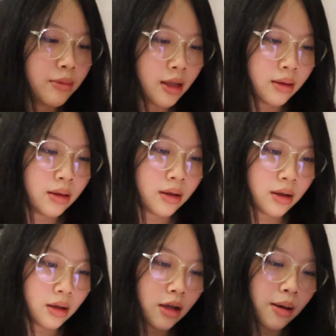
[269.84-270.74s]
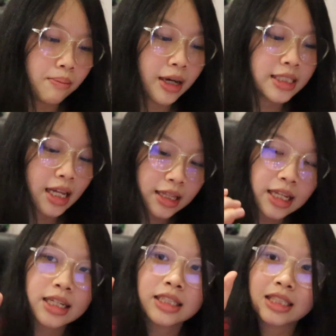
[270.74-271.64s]
mean by
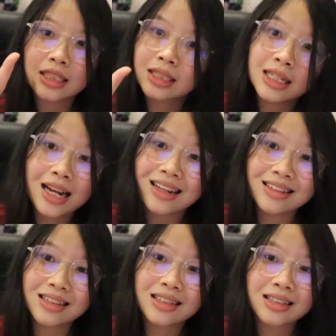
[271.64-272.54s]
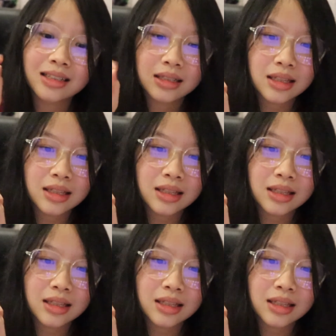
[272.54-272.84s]
setting this calendar.